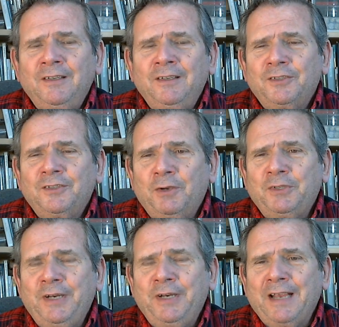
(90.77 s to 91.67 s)
So
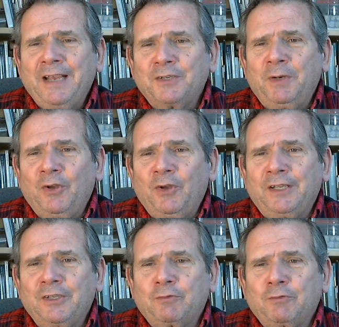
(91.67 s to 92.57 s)
today, as we look
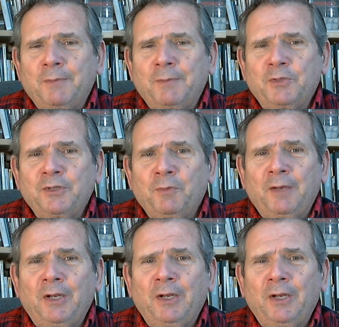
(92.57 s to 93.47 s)
at the scriptures,
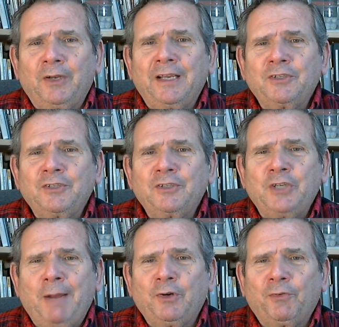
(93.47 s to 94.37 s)
we're going to be looking at
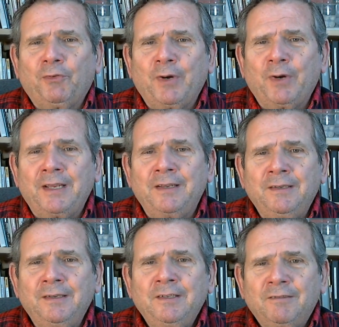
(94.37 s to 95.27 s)
chapter 3,
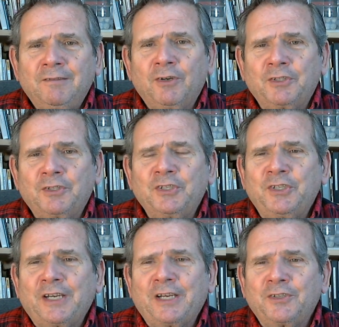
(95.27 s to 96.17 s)
verses
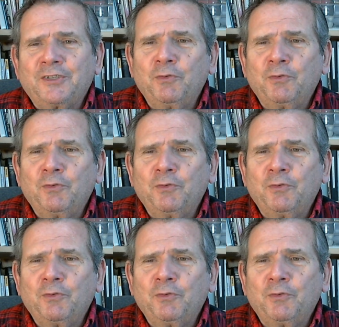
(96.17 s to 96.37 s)
6 through